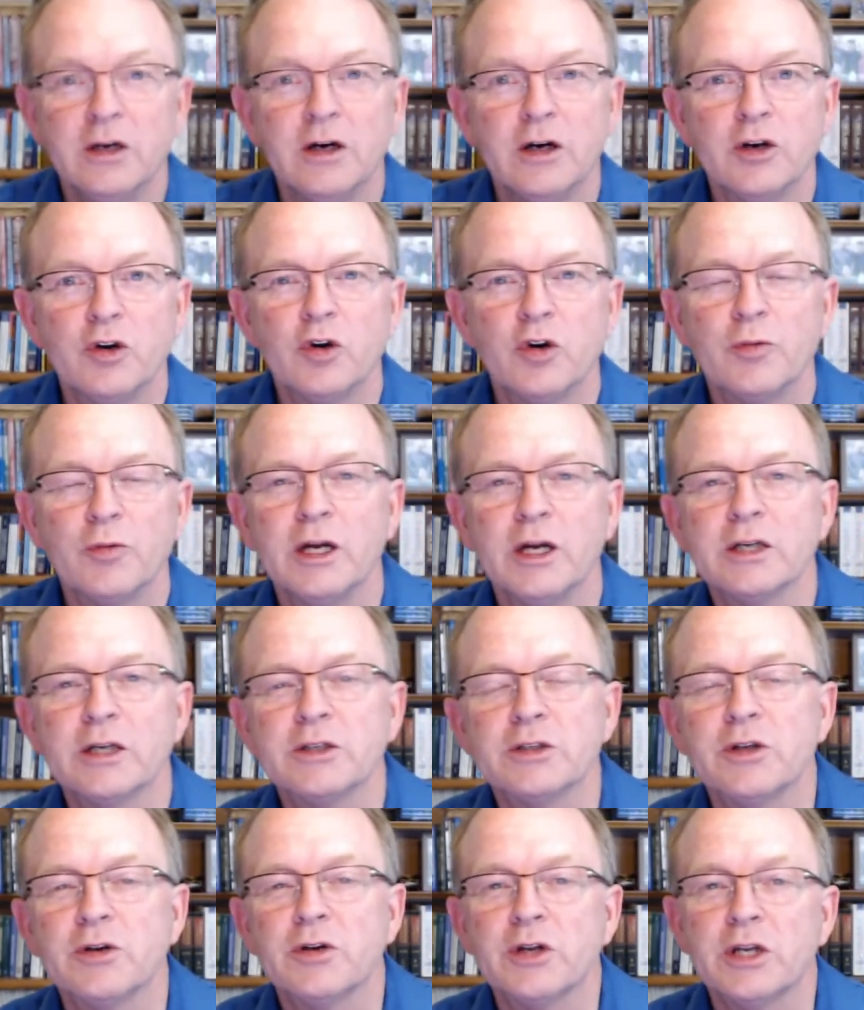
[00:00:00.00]
a normal
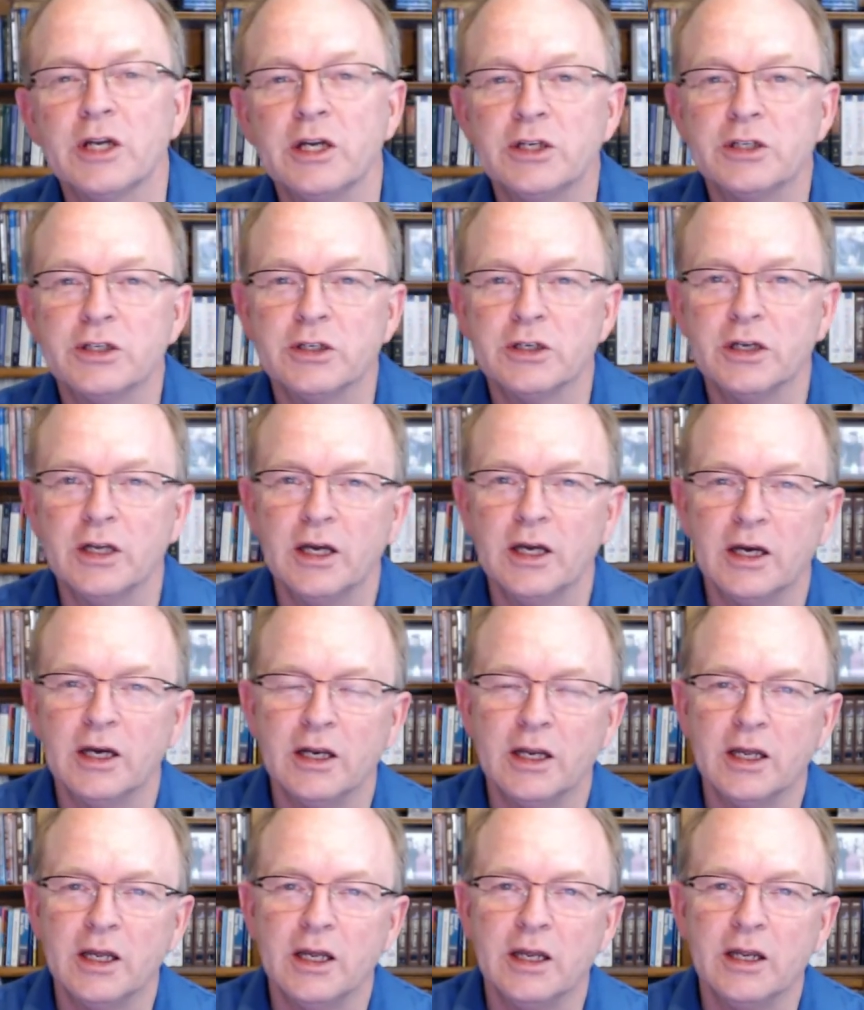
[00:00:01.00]
axis location, and
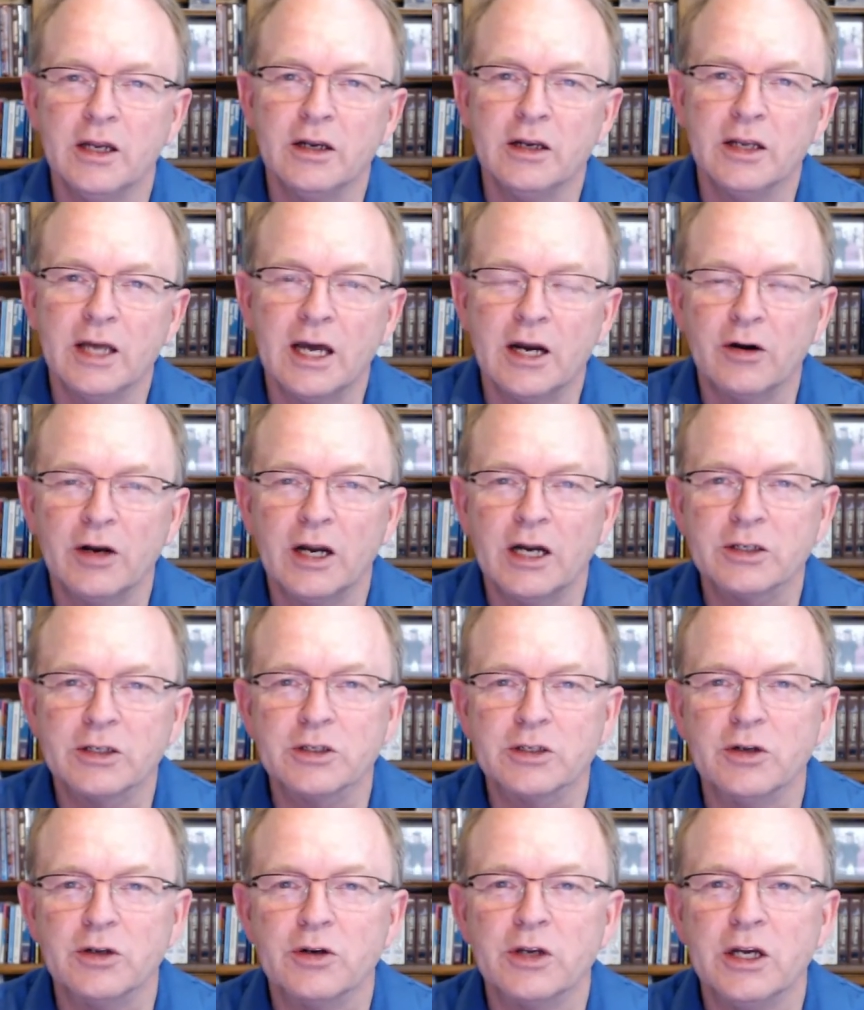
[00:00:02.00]
a lateral
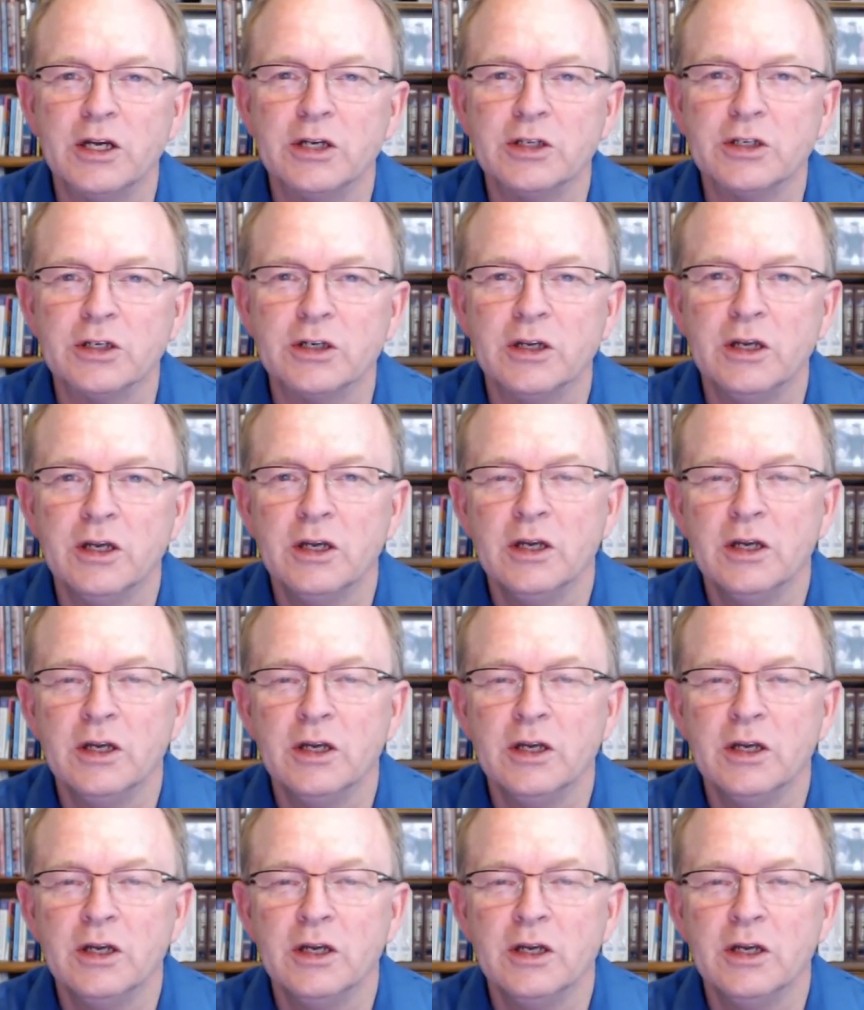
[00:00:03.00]
axis location,